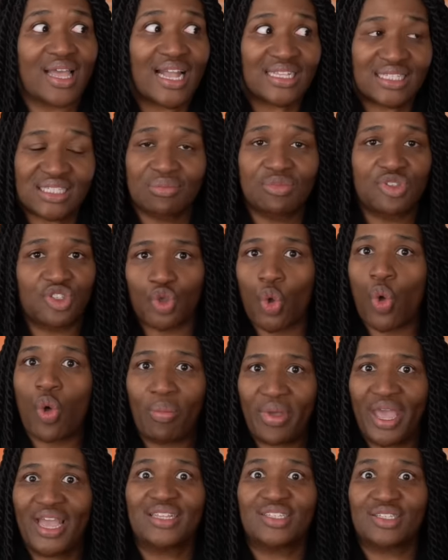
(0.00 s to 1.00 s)
That's some
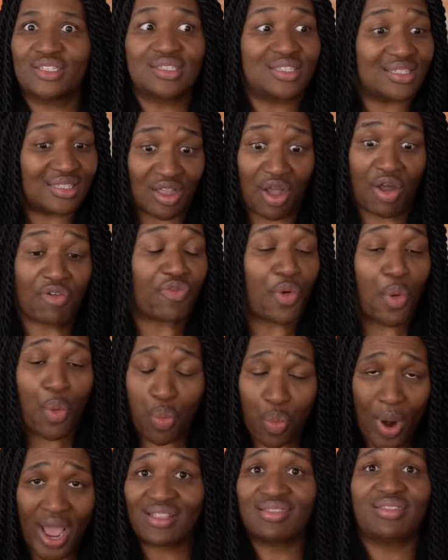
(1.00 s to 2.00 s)
soulmate stuff
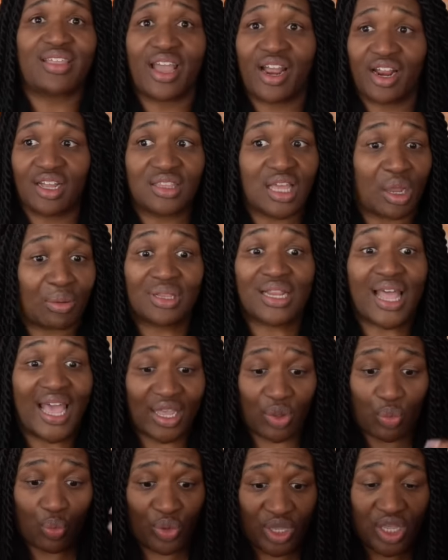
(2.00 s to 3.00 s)
right there. They were
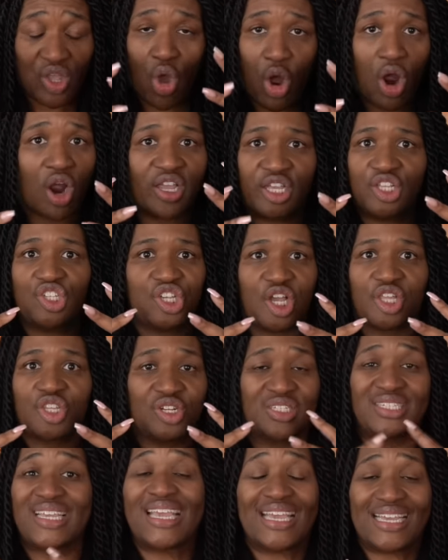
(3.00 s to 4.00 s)
like, we are each
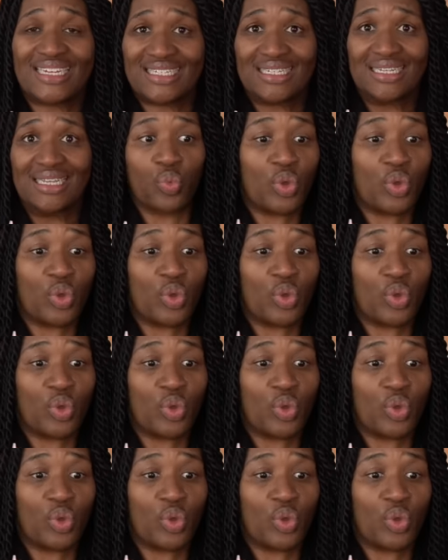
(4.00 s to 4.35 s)
other's it.